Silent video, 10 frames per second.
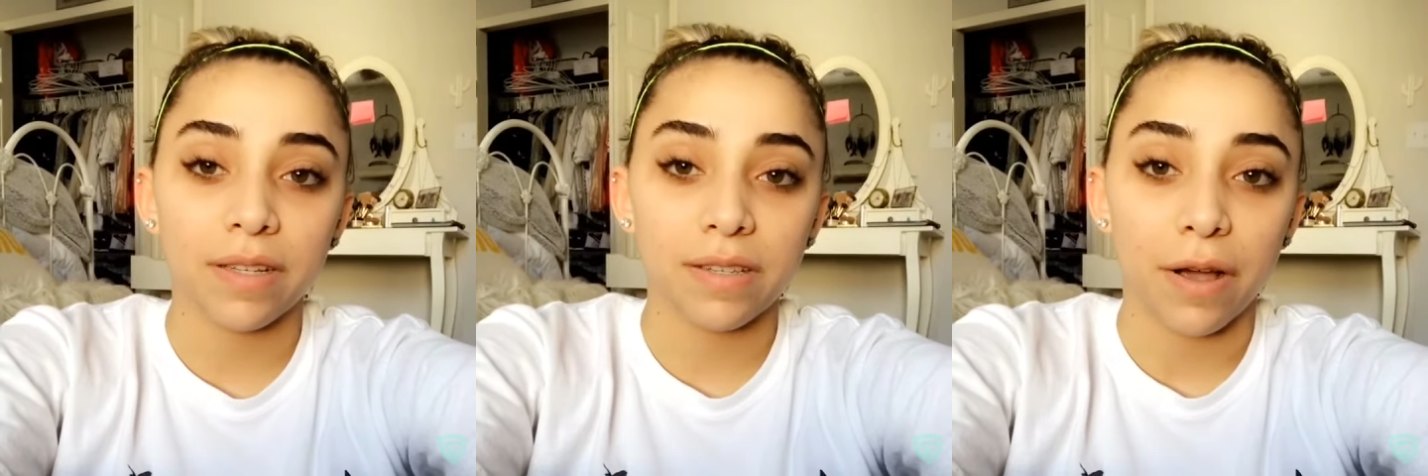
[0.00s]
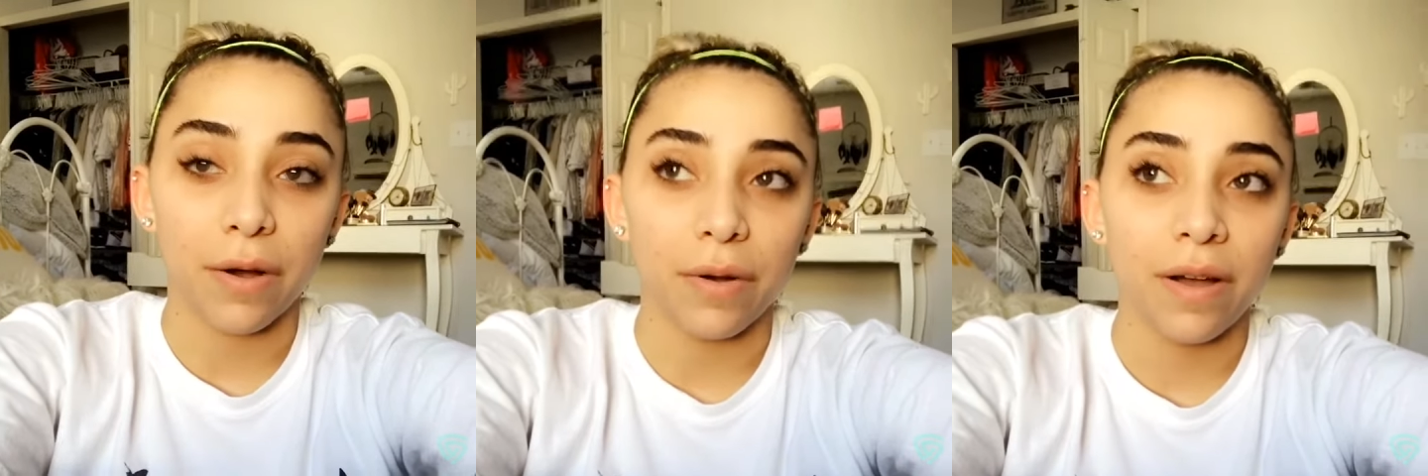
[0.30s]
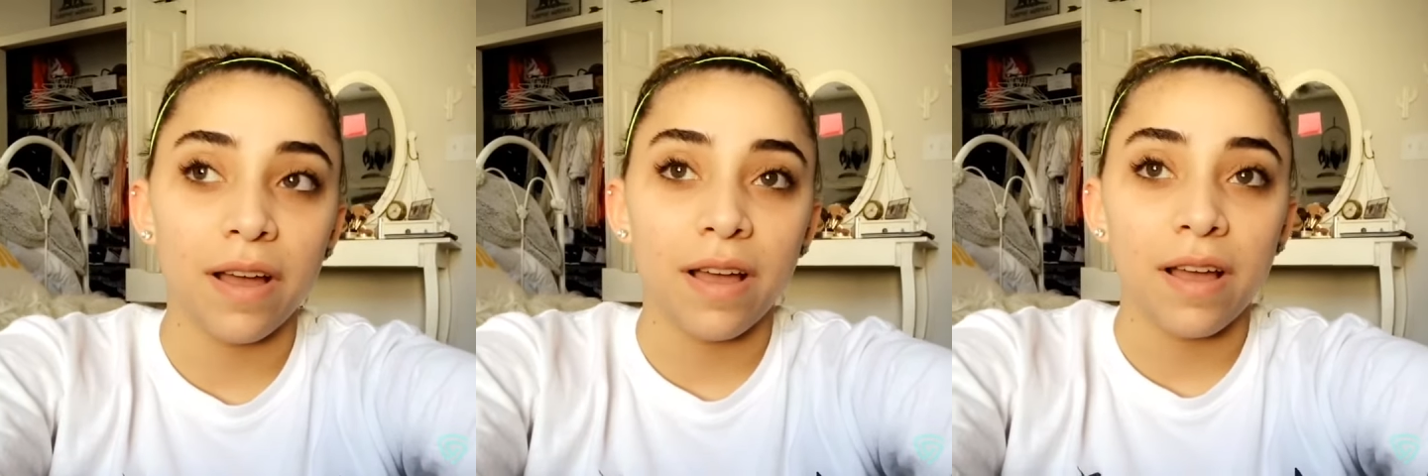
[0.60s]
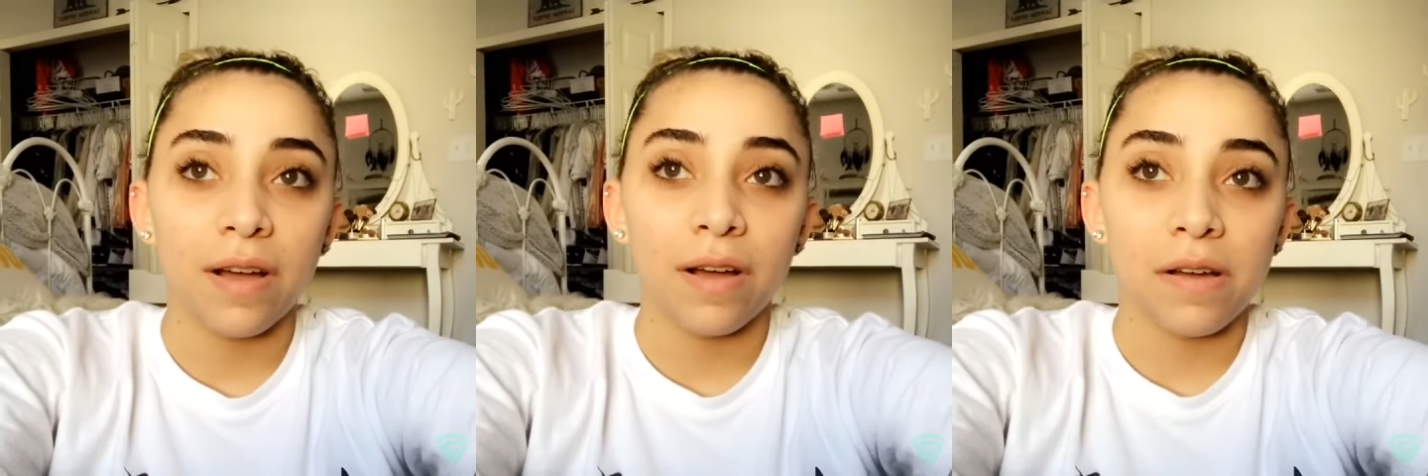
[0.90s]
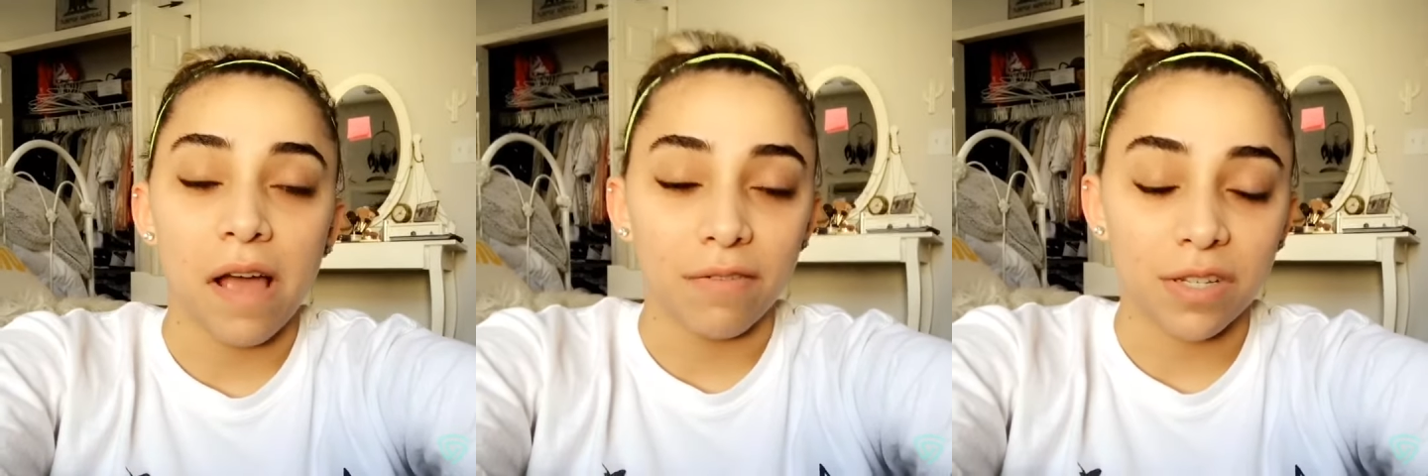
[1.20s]
So
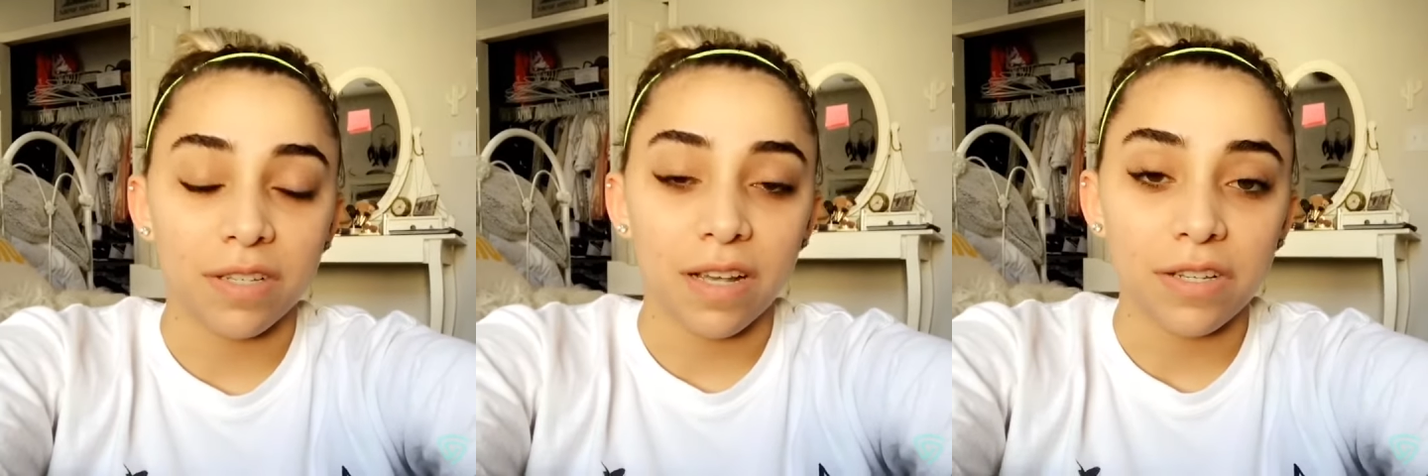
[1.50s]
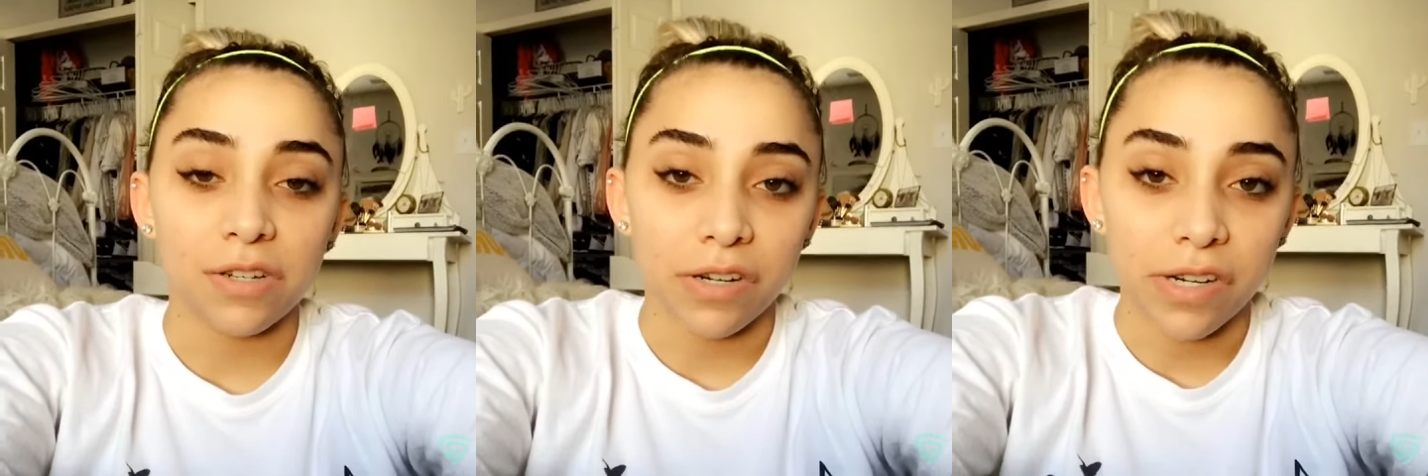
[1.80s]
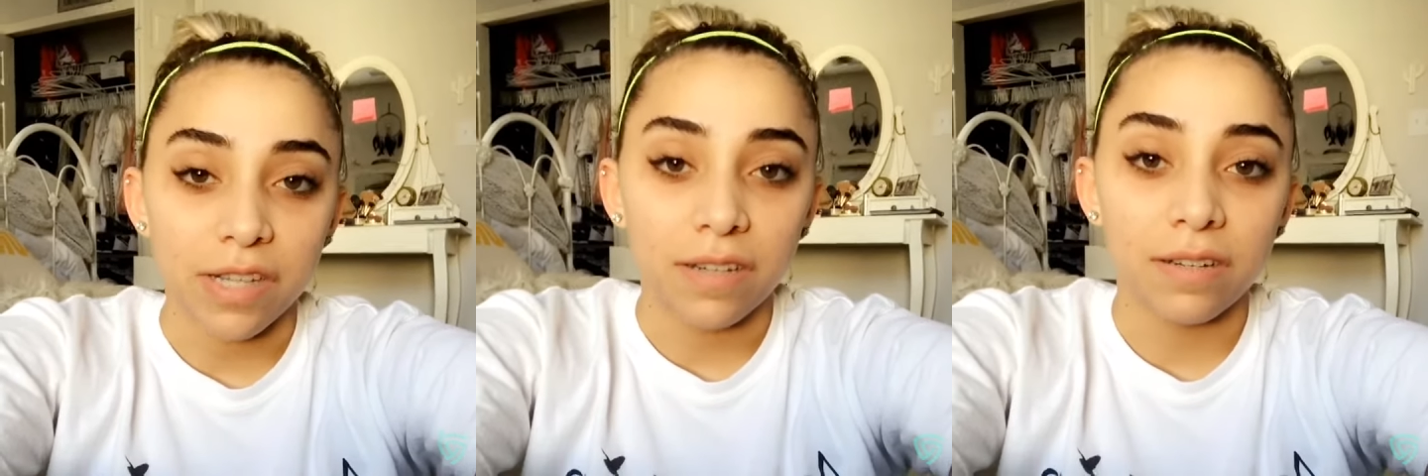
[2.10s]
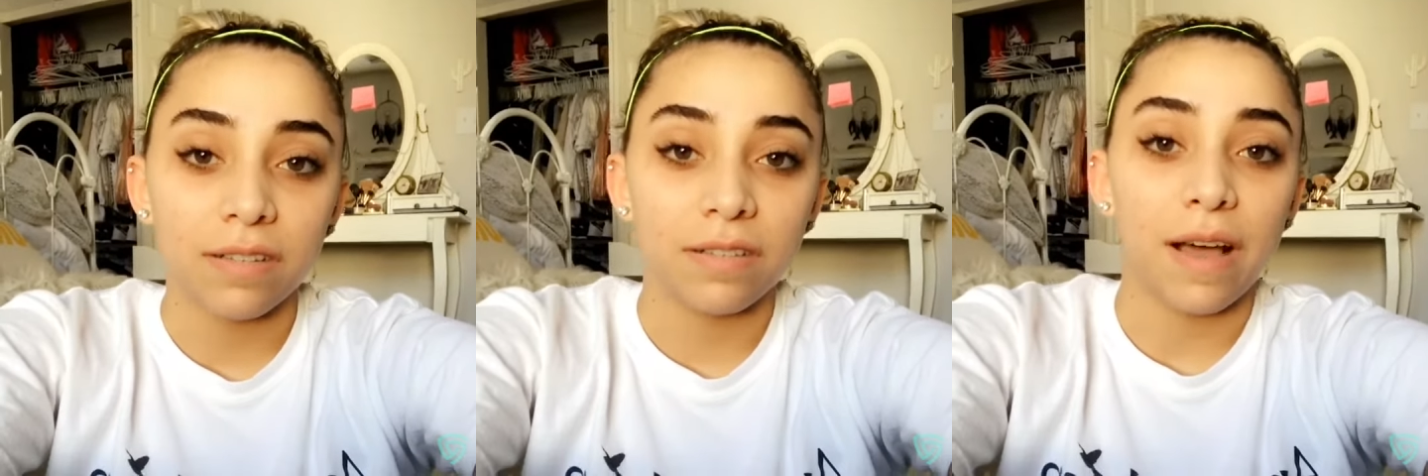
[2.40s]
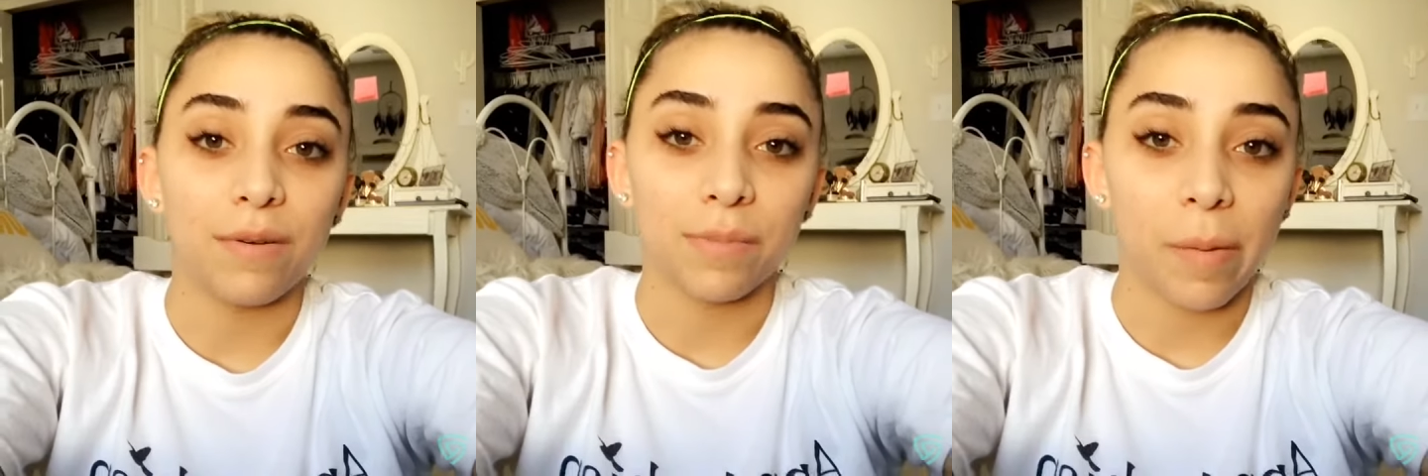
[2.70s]
ever since I started, that was